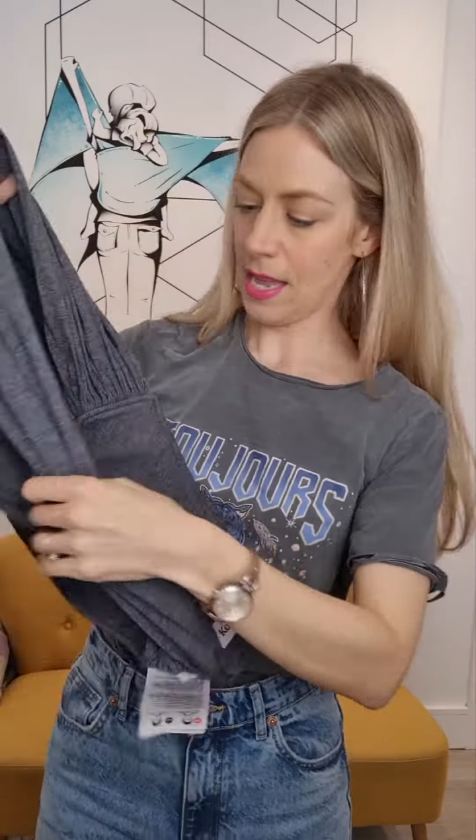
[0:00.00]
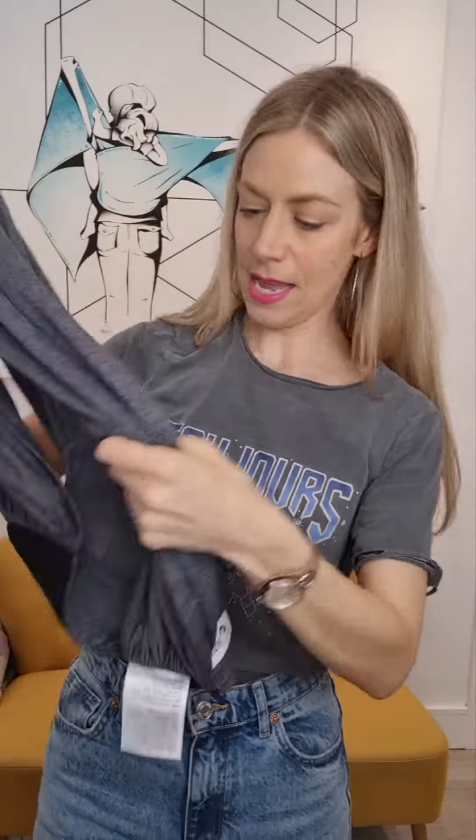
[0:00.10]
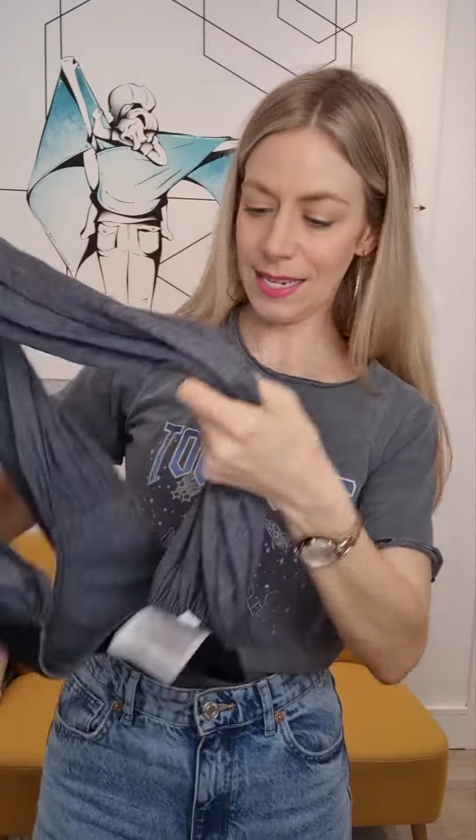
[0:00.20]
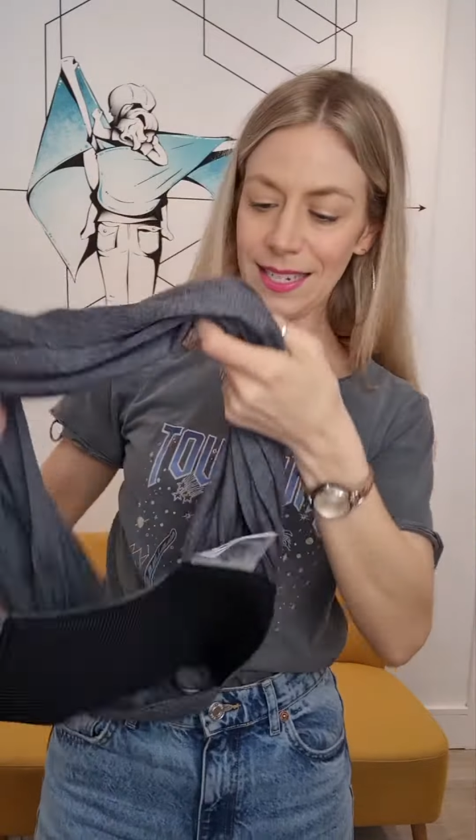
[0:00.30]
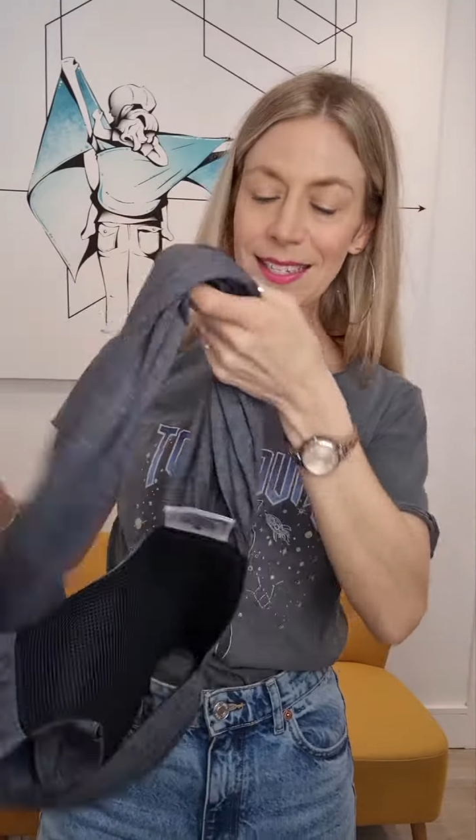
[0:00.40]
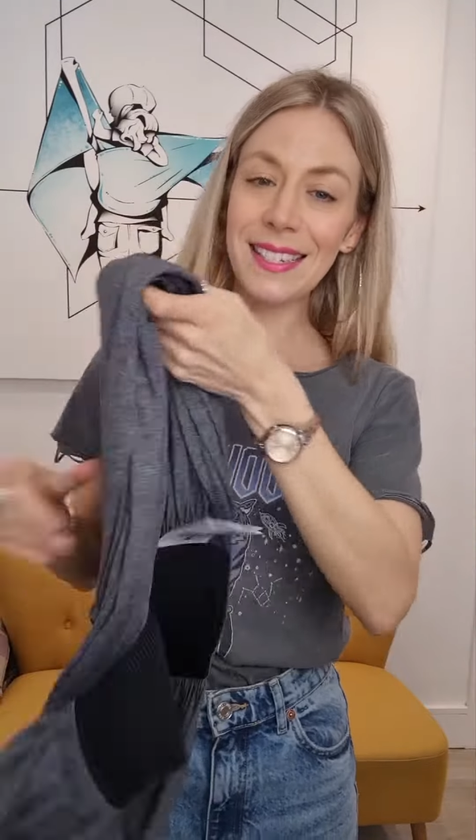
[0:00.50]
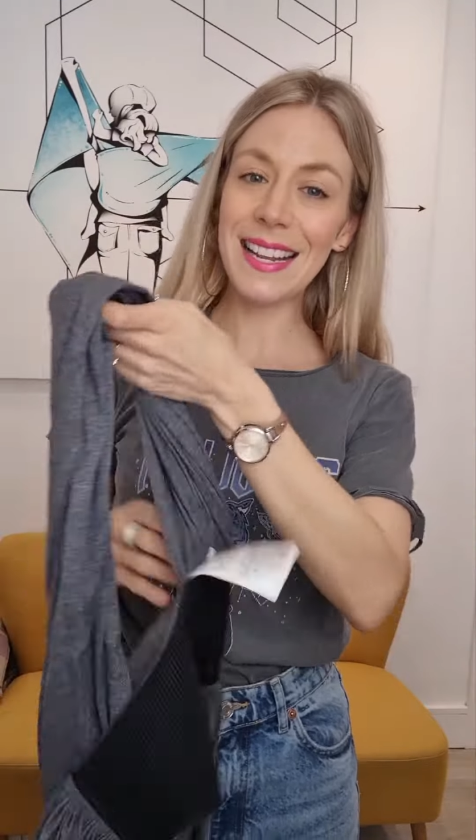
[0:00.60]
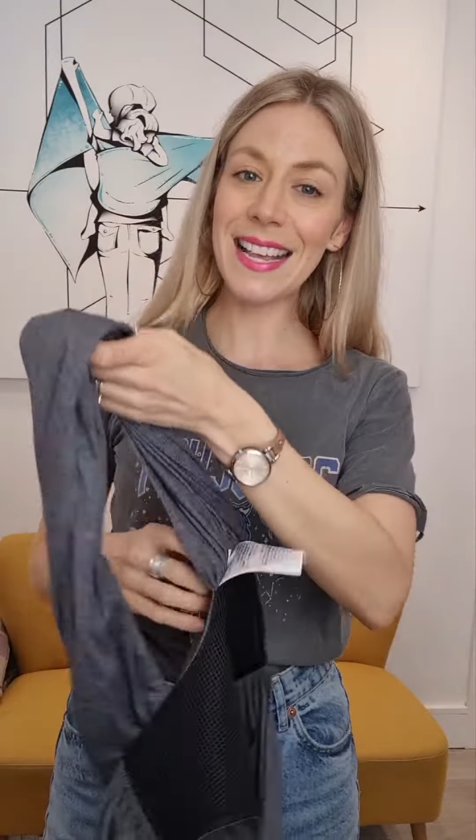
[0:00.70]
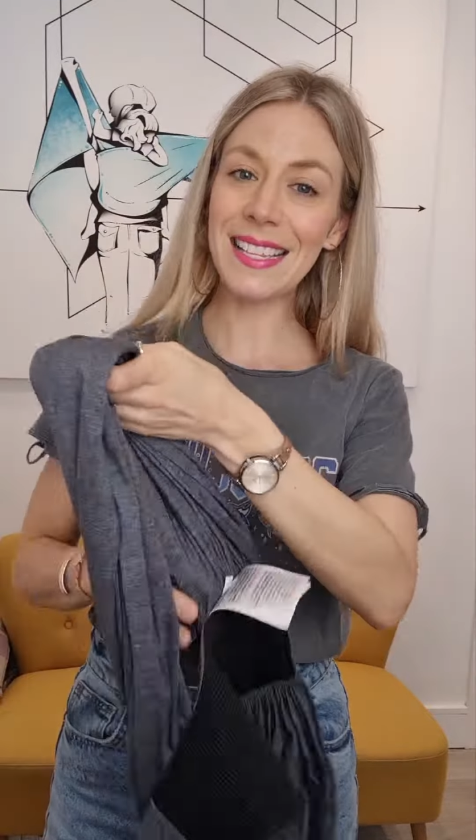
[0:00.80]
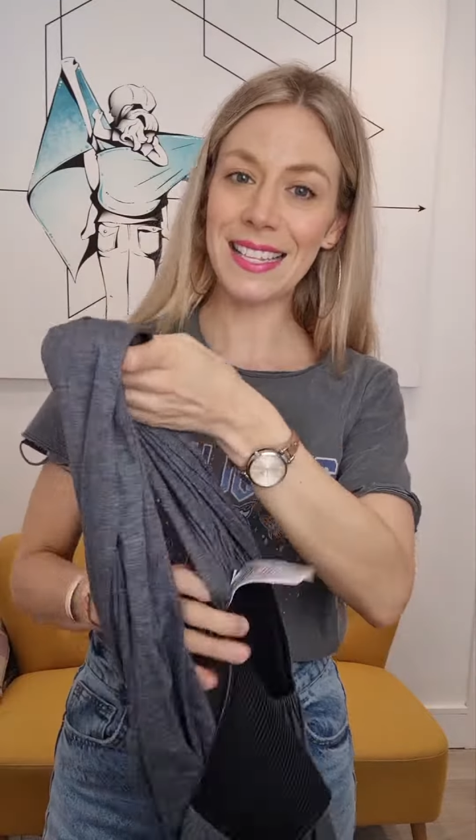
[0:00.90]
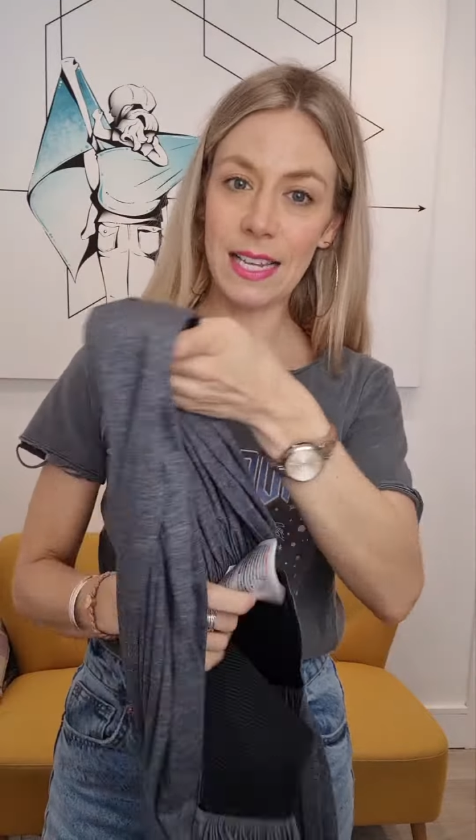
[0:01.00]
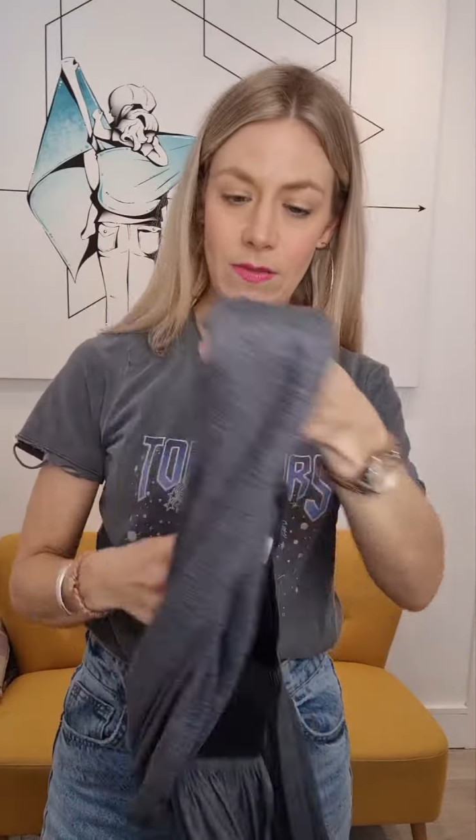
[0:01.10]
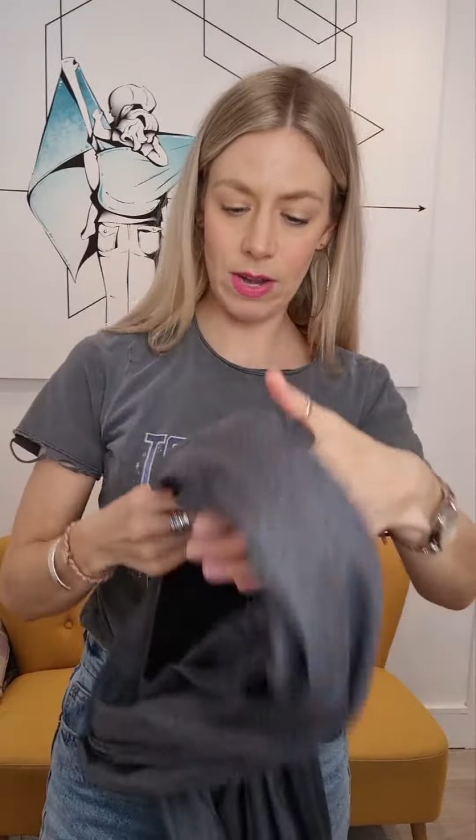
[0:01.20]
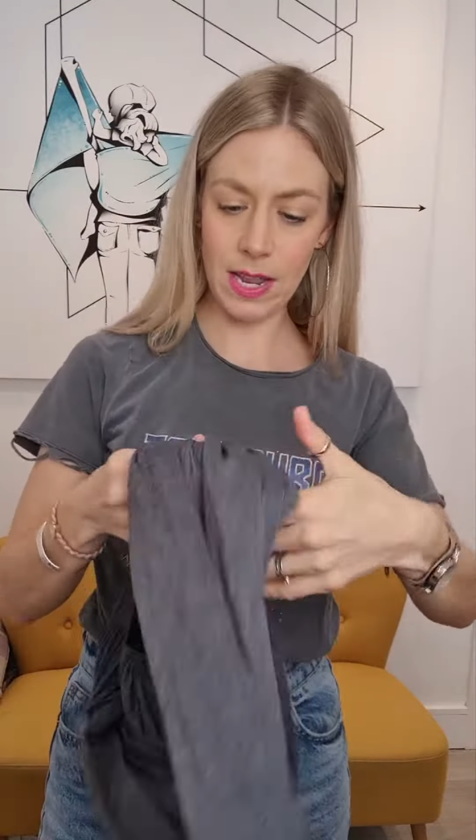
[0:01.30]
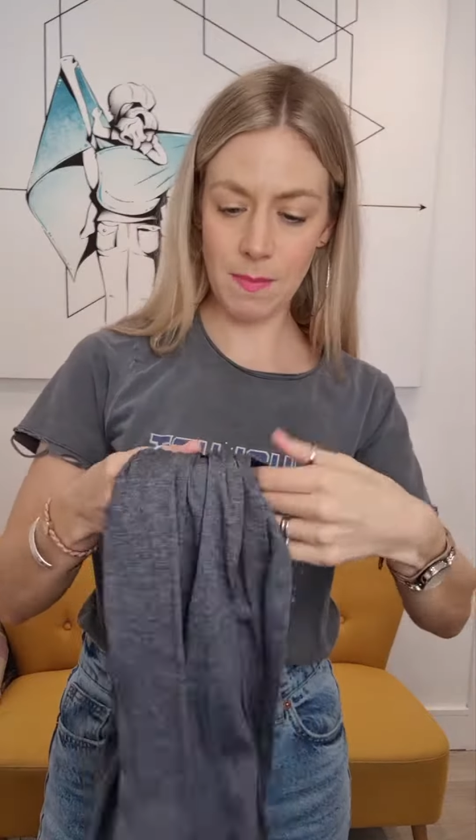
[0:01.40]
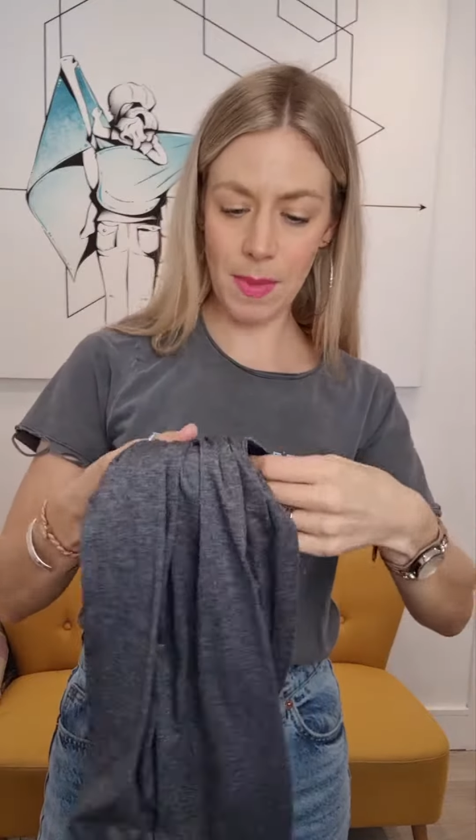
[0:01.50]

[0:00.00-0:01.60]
it doesn't necessarily